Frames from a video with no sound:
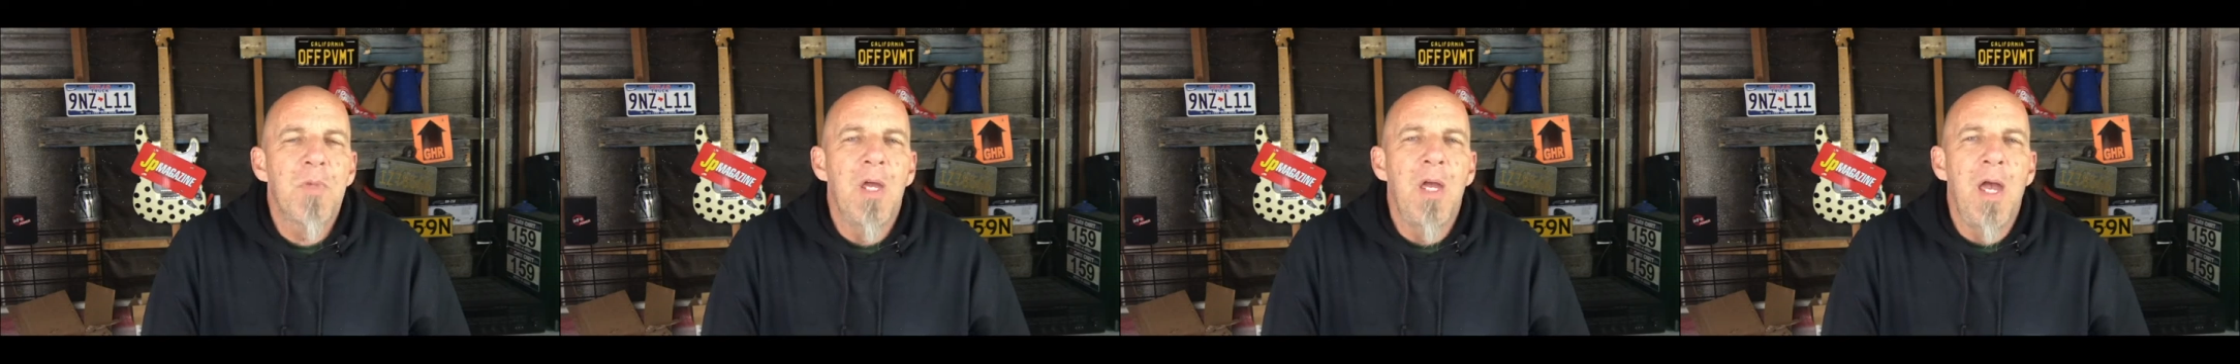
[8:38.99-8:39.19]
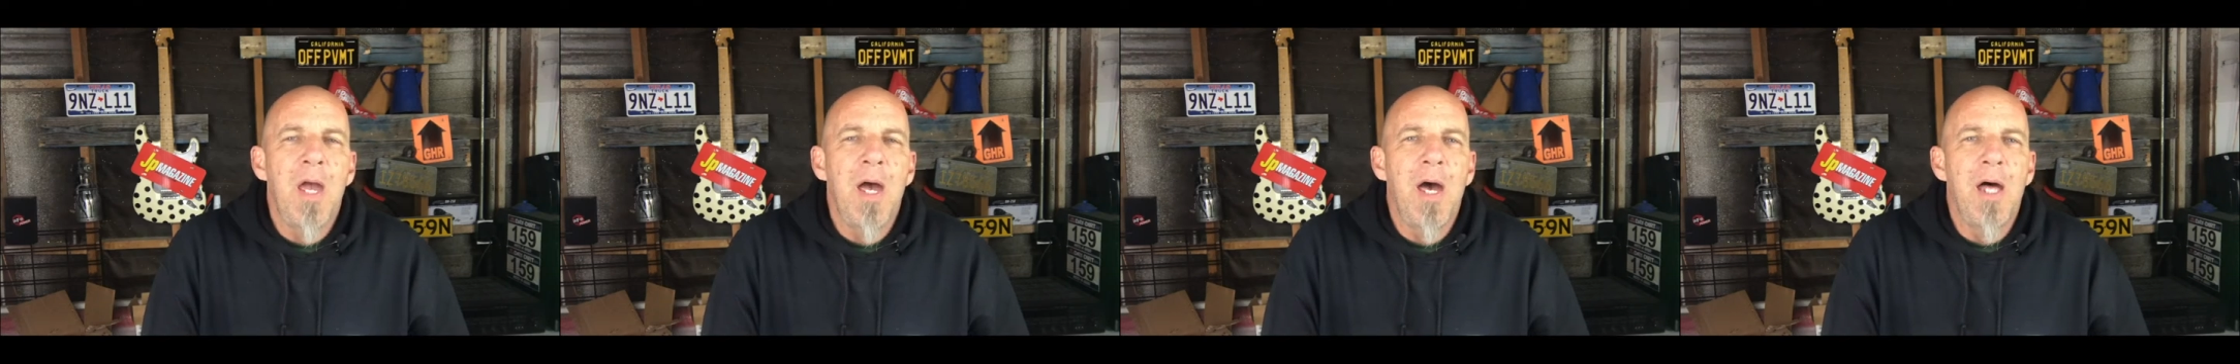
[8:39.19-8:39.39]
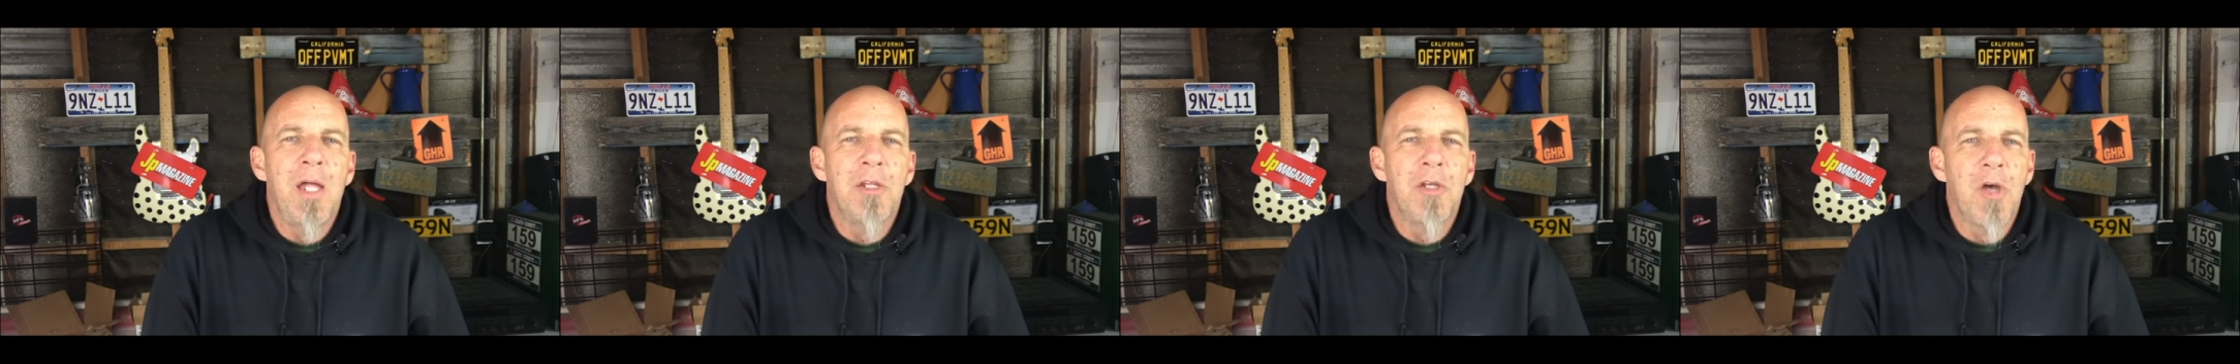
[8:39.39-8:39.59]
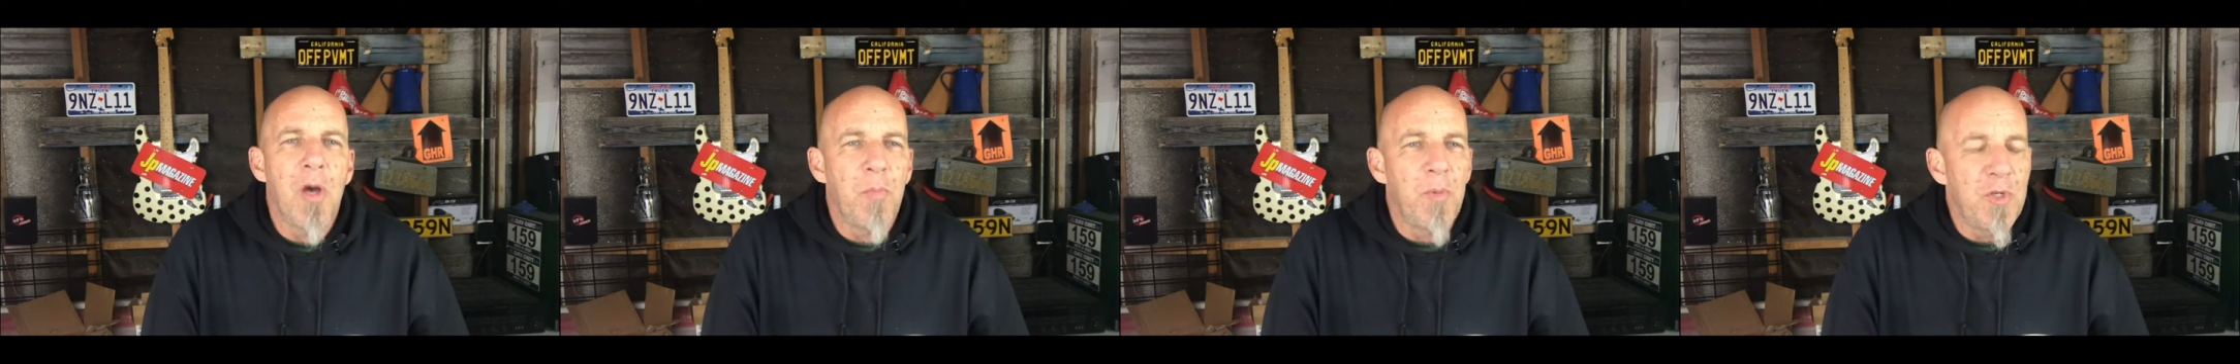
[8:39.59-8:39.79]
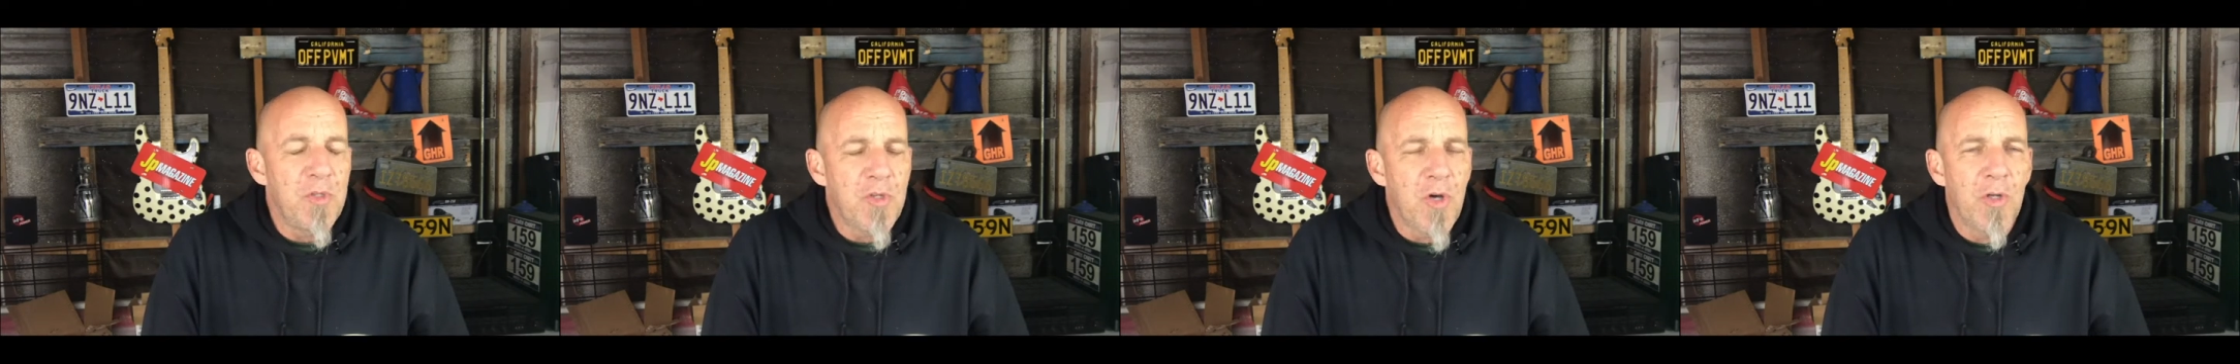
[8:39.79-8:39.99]
And the
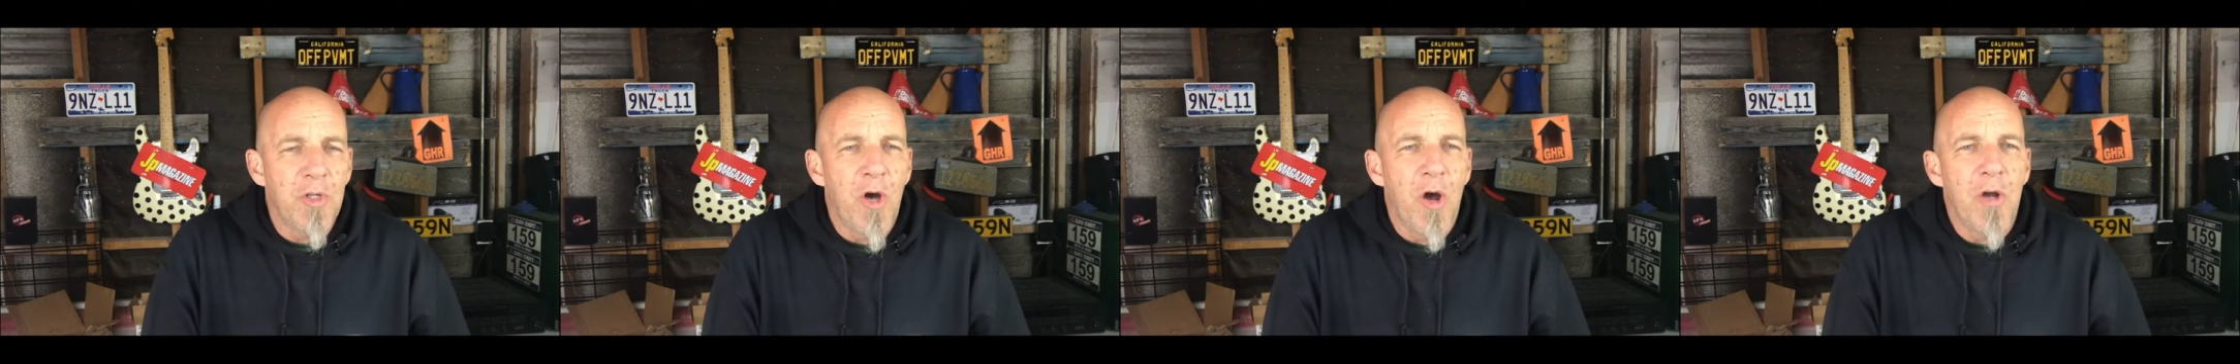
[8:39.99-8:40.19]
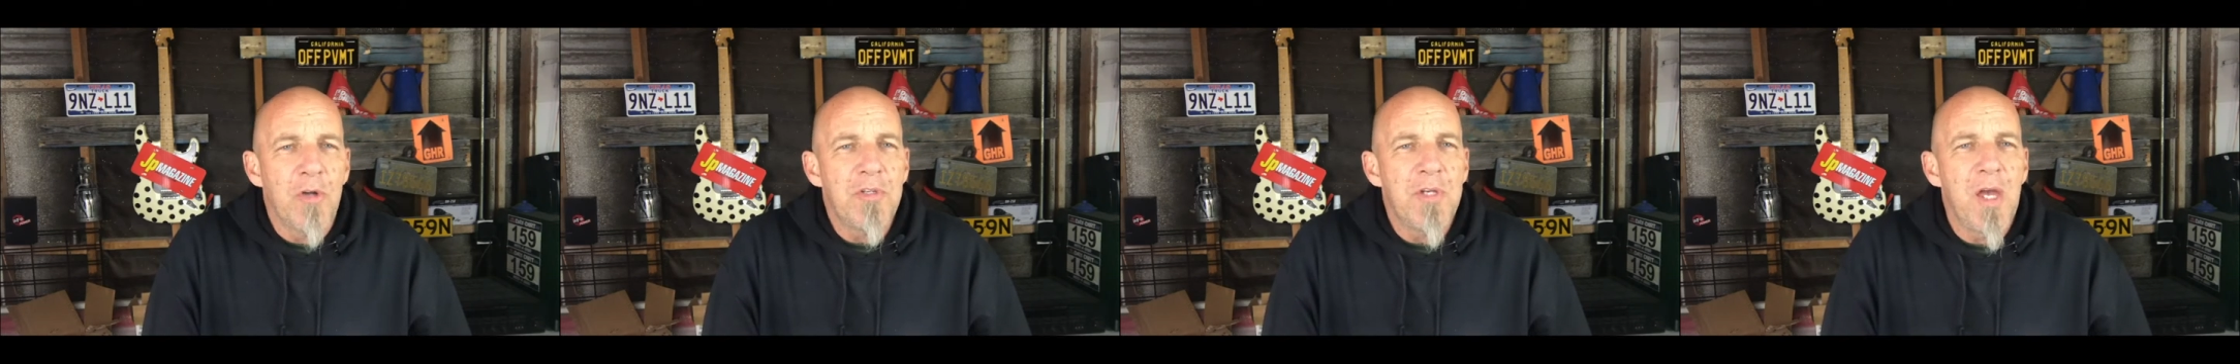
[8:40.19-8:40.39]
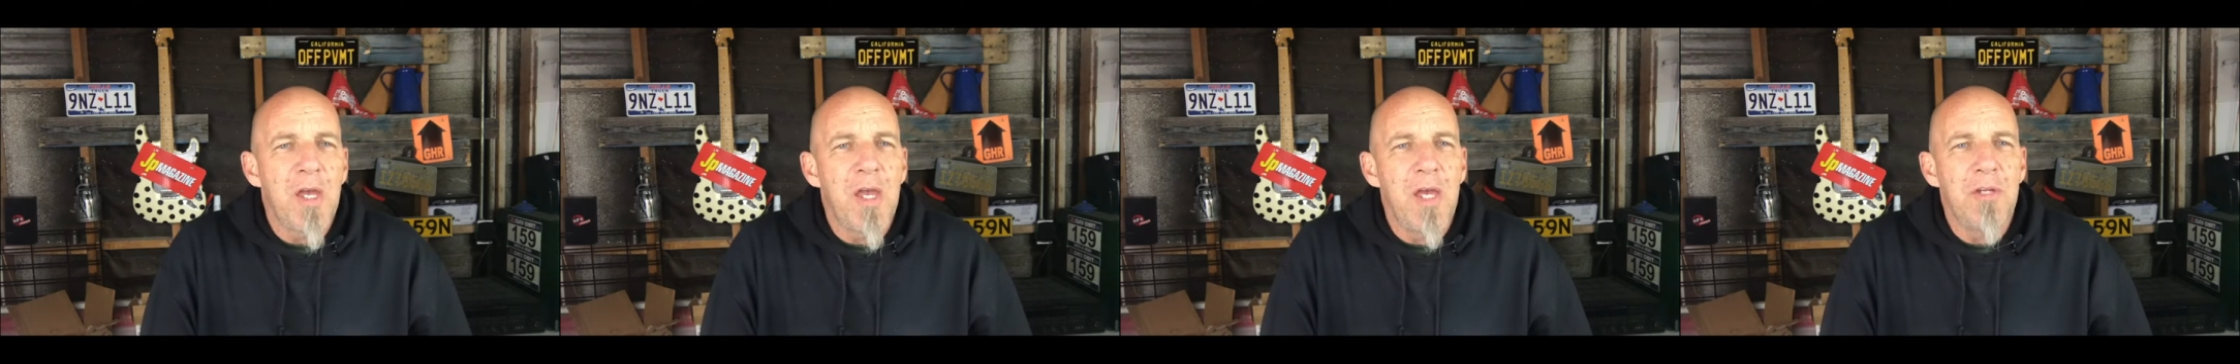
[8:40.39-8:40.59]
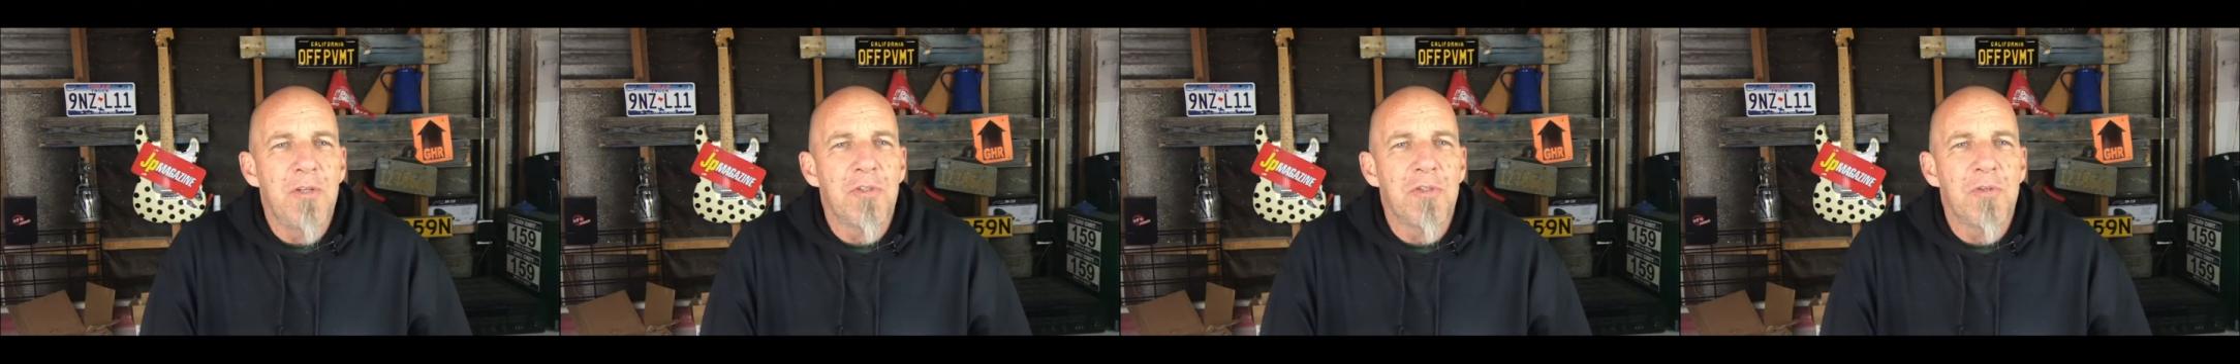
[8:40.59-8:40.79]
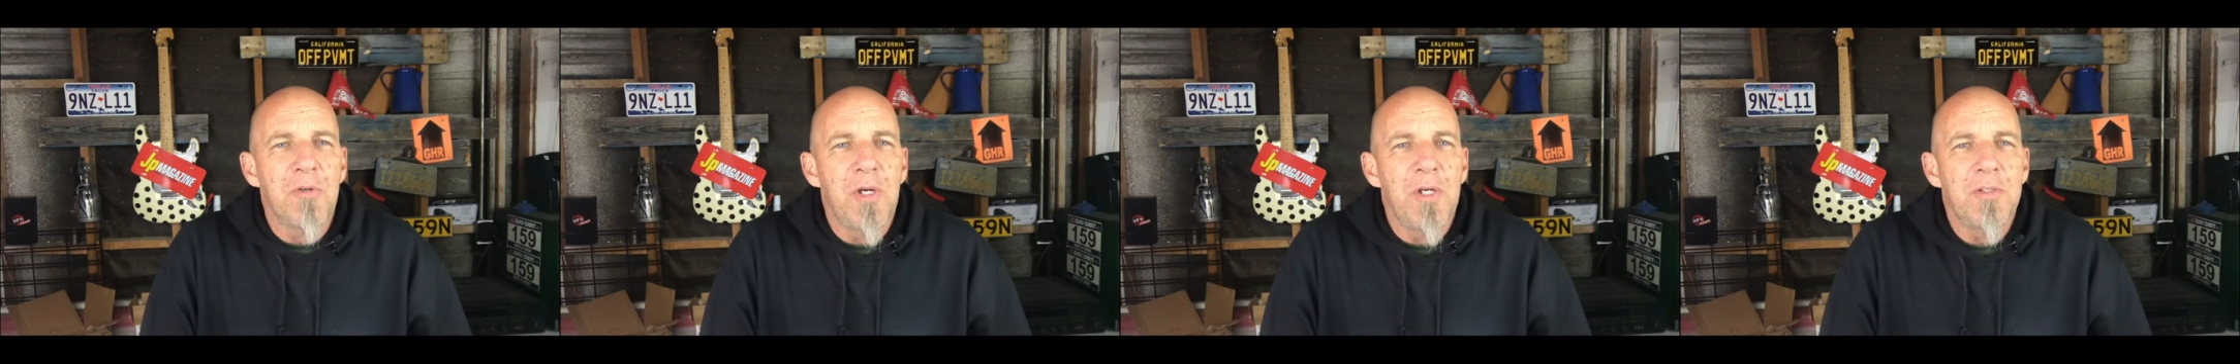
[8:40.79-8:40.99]
company's called Artec
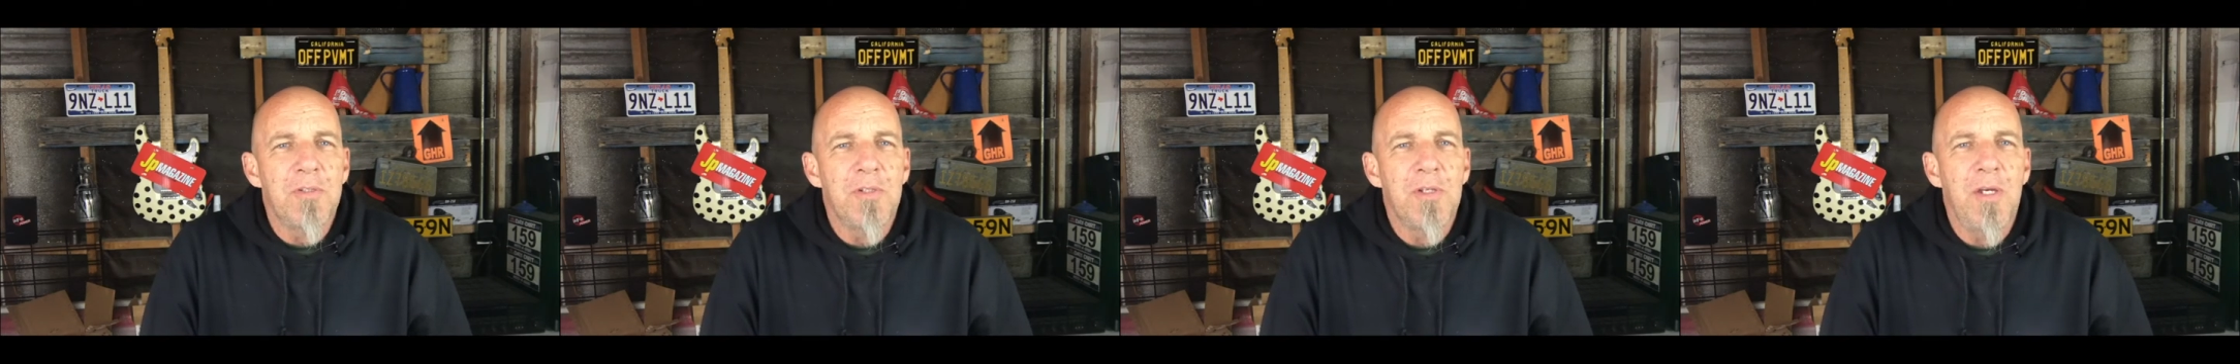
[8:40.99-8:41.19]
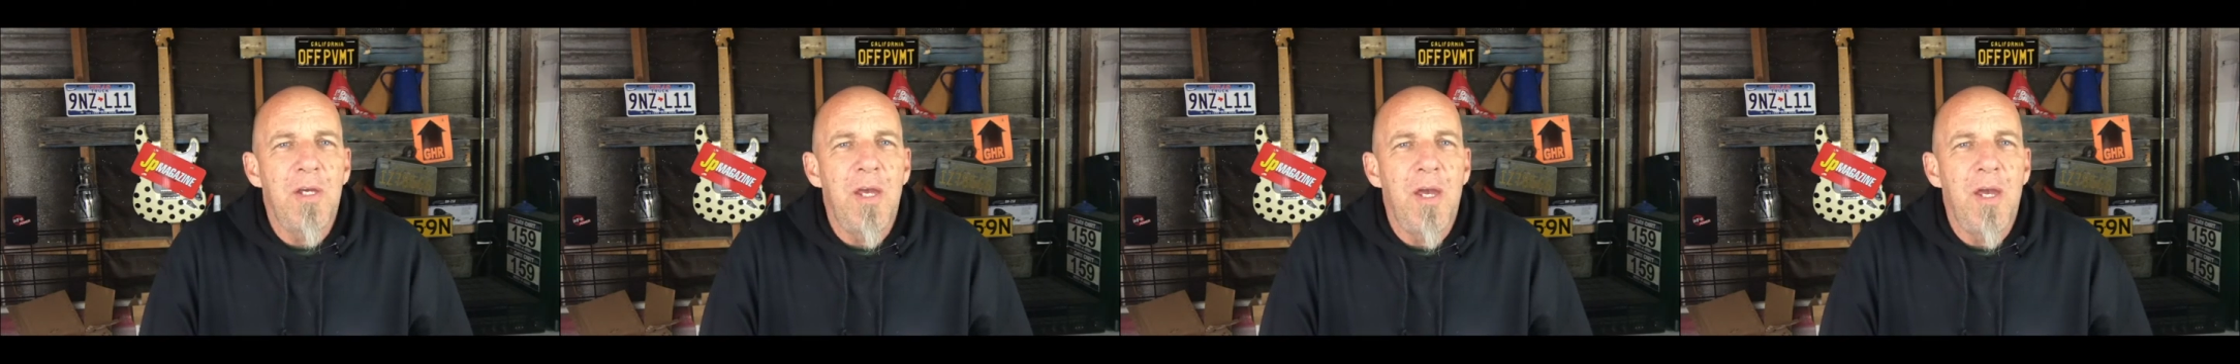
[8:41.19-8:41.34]
Industries,